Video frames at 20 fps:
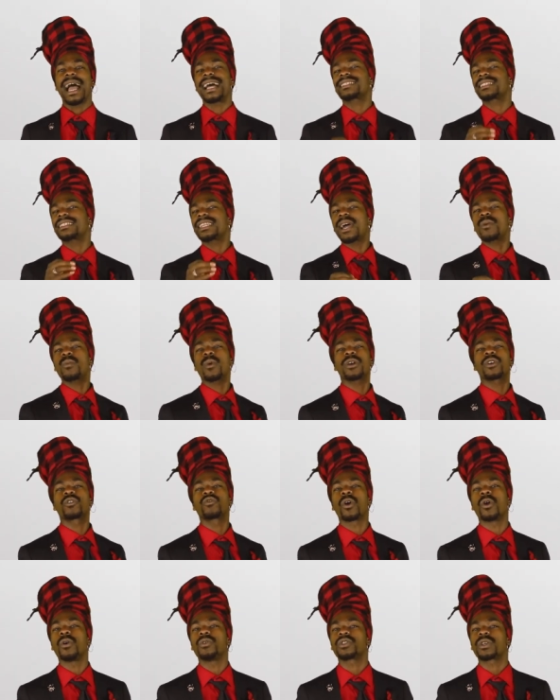As the network
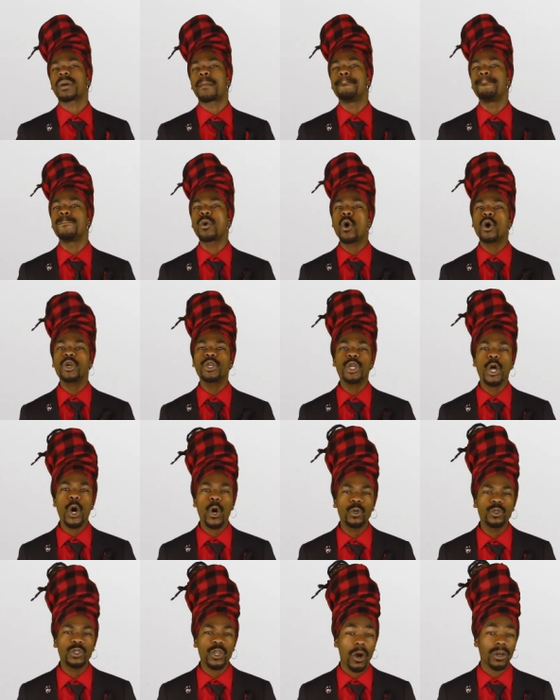grows, more
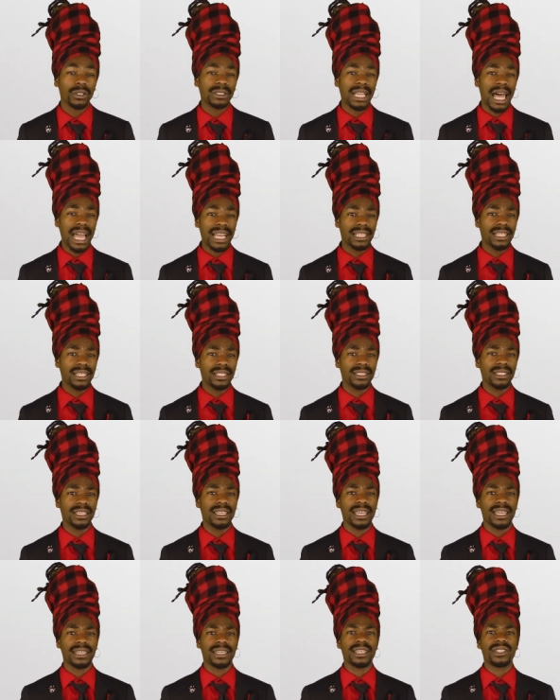nodes are likely to
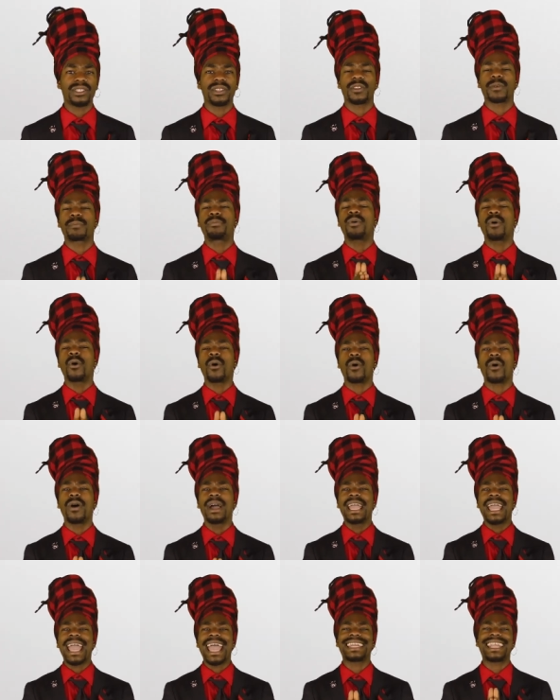get into the pool
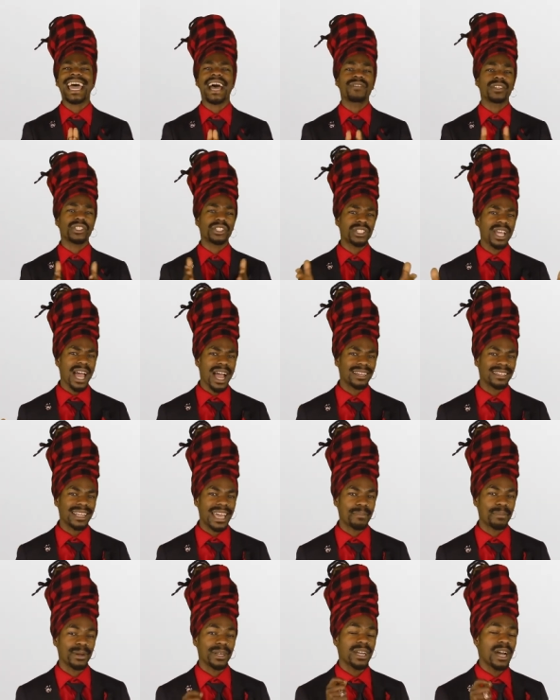and have a shot
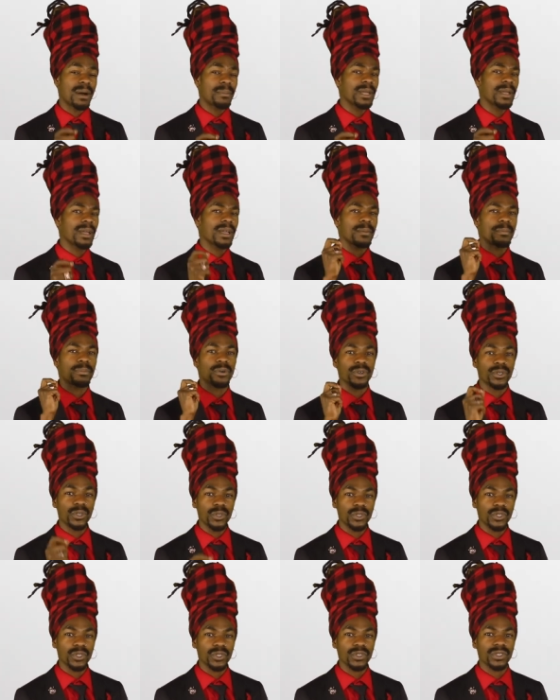at becoming
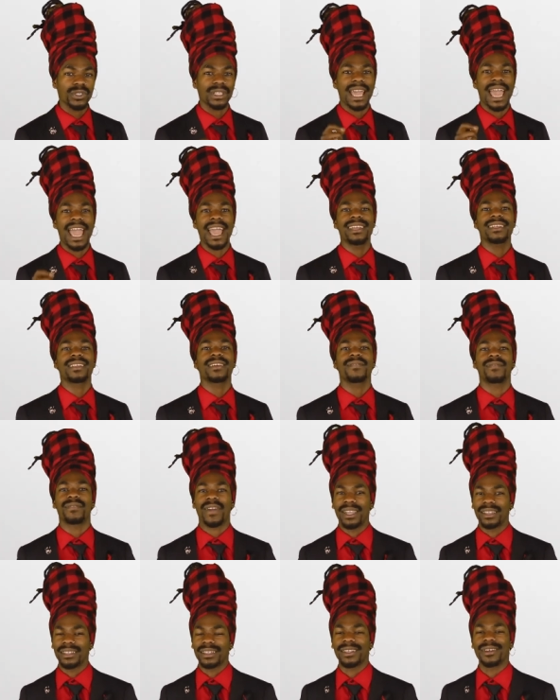producers and
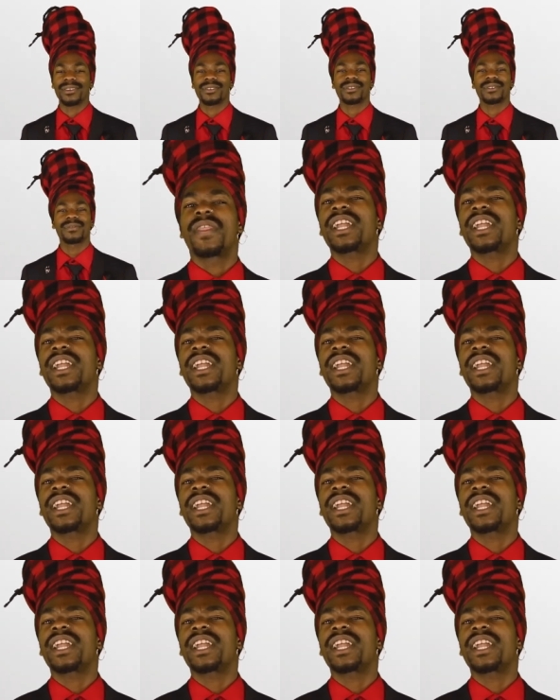validators.